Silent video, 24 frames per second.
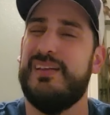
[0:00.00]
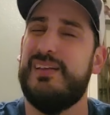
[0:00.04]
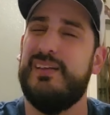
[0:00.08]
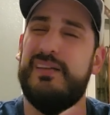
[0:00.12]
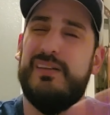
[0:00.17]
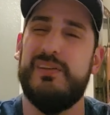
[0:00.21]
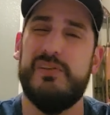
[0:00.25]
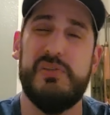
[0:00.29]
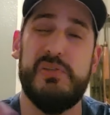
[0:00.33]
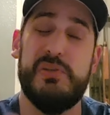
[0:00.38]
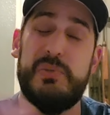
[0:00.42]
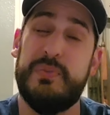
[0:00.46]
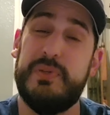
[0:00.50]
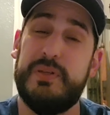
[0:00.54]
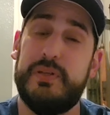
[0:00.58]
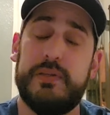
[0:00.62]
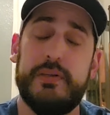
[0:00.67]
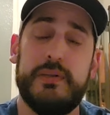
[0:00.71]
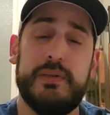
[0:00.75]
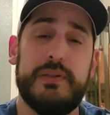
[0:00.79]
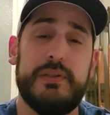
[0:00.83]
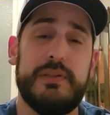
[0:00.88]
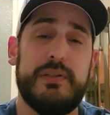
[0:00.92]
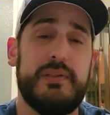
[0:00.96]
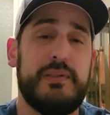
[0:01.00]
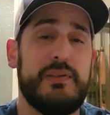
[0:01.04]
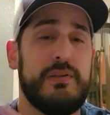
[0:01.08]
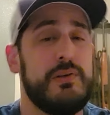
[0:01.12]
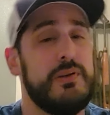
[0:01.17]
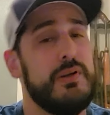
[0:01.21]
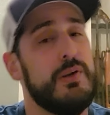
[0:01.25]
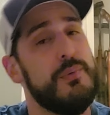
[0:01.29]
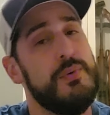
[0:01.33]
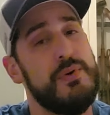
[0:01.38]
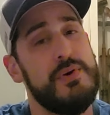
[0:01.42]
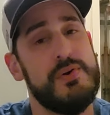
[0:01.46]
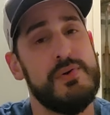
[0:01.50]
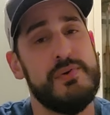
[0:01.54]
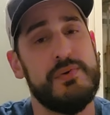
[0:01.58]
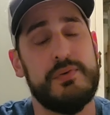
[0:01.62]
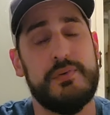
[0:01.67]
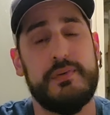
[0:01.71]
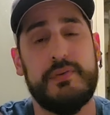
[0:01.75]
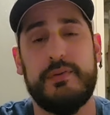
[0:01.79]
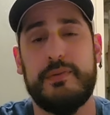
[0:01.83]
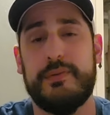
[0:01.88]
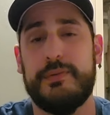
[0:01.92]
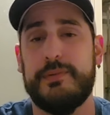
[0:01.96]
It'll either be good or it won't.
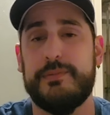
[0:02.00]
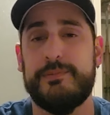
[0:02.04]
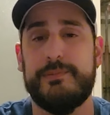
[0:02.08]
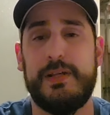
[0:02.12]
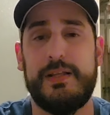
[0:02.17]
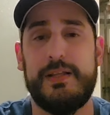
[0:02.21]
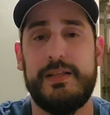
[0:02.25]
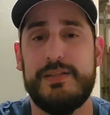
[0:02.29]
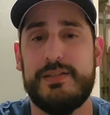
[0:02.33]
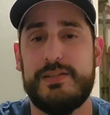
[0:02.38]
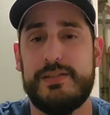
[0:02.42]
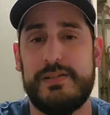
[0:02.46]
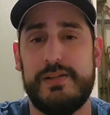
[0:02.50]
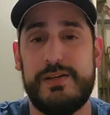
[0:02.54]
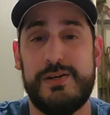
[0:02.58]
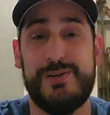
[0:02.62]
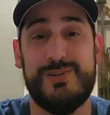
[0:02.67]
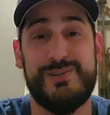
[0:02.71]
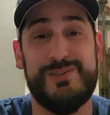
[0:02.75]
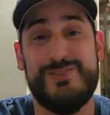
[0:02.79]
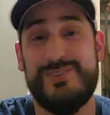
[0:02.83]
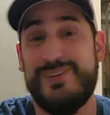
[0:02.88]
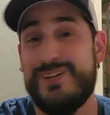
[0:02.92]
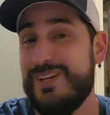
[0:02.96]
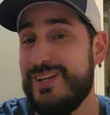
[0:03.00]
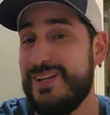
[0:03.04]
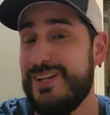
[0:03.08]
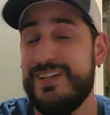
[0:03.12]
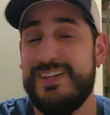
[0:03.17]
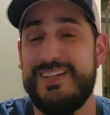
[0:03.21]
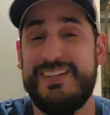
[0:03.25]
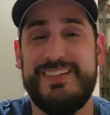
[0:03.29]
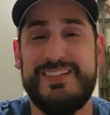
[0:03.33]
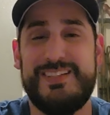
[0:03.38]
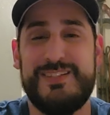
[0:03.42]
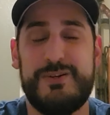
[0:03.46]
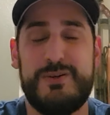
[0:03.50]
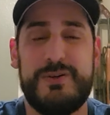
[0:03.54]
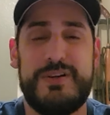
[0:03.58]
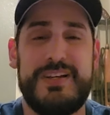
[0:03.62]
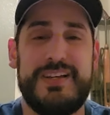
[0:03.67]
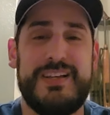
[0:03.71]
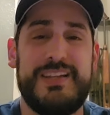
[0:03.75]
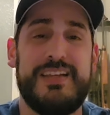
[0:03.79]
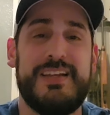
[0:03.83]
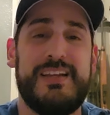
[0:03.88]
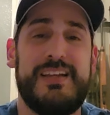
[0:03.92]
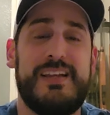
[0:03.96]
I'll let you know. Either way.